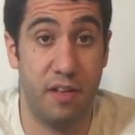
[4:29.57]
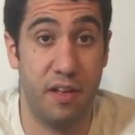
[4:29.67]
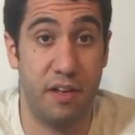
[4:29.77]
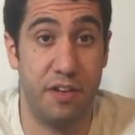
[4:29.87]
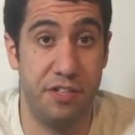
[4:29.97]

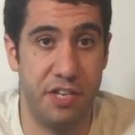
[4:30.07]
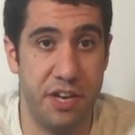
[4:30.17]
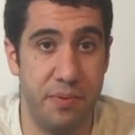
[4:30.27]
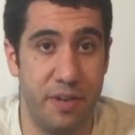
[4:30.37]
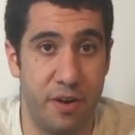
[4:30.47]

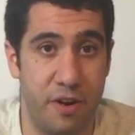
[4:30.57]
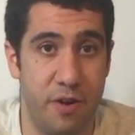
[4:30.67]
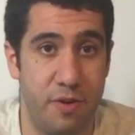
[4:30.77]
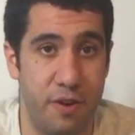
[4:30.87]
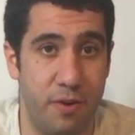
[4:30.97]
Continuing our
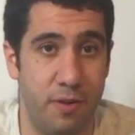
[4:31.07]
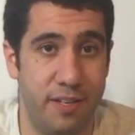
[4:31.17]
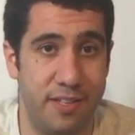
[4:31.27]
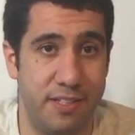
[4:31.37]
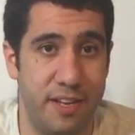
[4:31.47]
Coca-Cola
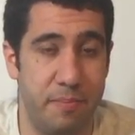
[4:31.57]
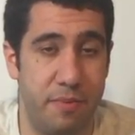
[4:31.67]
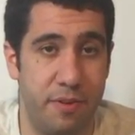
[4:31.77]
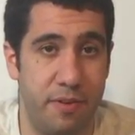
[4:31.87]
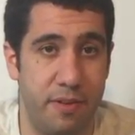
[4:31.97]

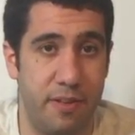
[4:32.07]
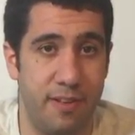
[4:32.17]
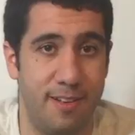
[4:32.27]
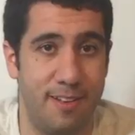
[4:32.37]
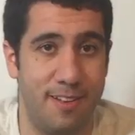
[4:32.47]
example,
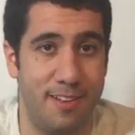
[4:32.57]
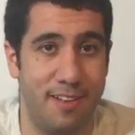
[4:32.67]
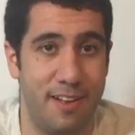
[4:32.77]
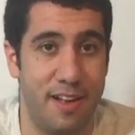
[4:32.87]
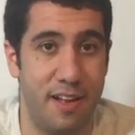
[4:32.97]

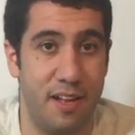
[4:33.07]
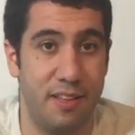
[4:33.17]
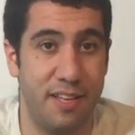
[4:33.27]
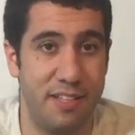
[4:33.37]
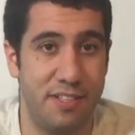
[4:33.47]

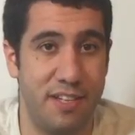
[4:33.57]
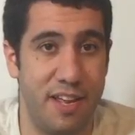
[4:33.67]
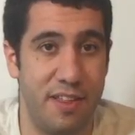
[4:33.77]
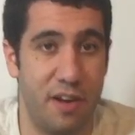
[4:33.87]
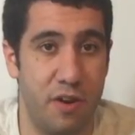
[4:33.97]
let's say
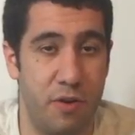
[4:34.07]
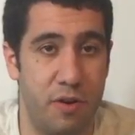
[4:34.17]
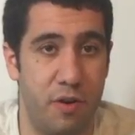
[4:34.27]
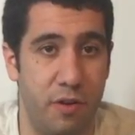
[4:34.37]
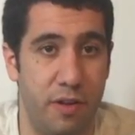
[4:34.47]
that
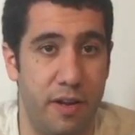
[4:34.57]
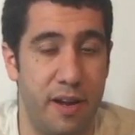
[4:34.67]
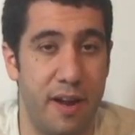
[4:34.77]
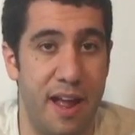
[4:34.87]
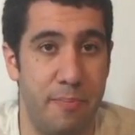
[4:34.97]
Coca-Cola
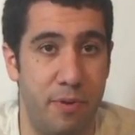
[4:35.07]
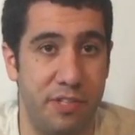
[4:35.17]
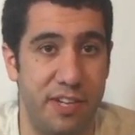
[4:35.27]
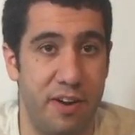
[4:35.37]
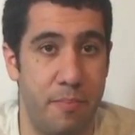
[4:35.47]
puts
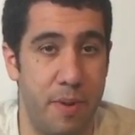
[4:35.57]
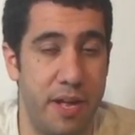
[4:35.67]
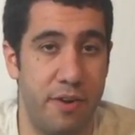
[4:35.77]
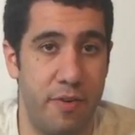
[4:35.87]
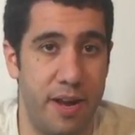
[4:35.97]
out a
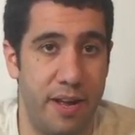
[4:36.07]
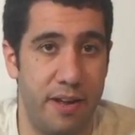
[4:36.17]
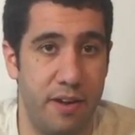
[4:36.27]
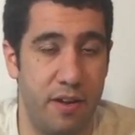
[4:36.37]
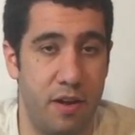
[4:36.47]
banner ad
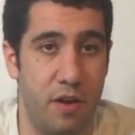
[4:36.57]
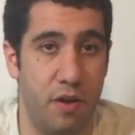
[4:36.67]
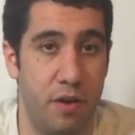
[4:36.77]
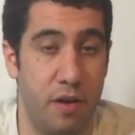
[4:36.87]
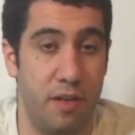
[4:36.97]

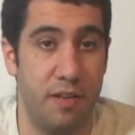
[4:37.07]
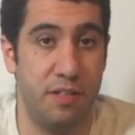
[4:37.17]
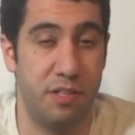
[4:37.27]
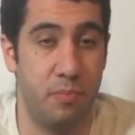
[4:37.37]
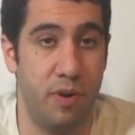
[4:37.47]
on
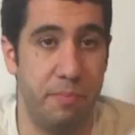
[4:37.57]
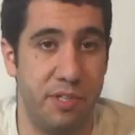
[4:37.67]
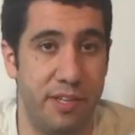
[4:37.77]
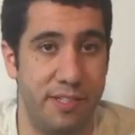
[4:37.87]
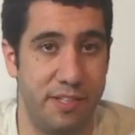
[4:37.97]
some
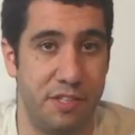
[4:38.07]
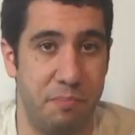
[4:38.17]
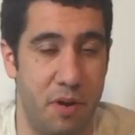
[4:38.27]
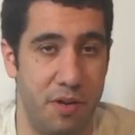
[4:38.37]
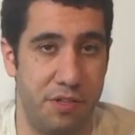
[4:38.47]
websites it's
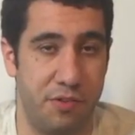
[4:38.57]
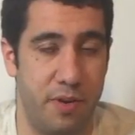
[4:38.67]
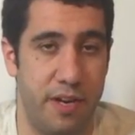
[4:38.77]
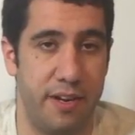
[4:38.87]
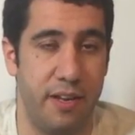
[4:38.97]

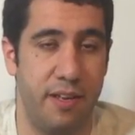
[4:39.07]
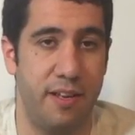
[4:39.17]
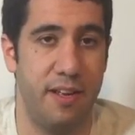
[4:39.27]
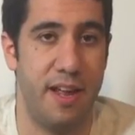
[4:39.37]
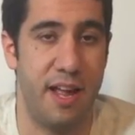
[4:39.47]
sponsoring,
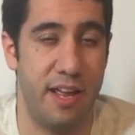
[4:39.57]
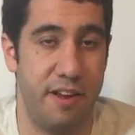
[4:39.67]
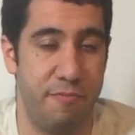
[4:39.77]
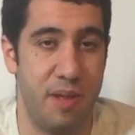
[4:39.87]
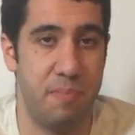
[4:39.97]
and
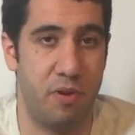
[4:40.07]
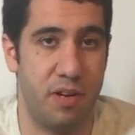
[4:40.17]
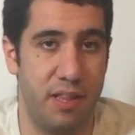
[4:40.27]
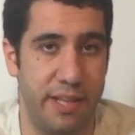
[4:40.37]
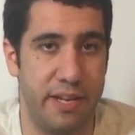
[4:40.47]
if people
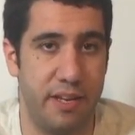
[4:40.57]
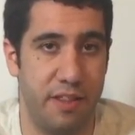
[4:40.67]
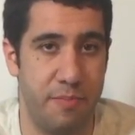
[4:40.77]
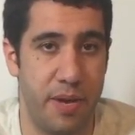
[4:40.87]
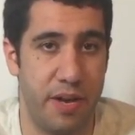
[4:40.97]
click
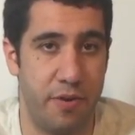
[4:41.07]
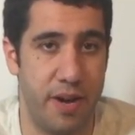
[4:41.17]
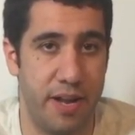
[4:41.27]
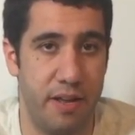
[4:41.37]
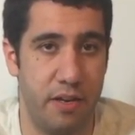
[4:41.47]
the banner
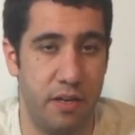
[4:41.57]
ad,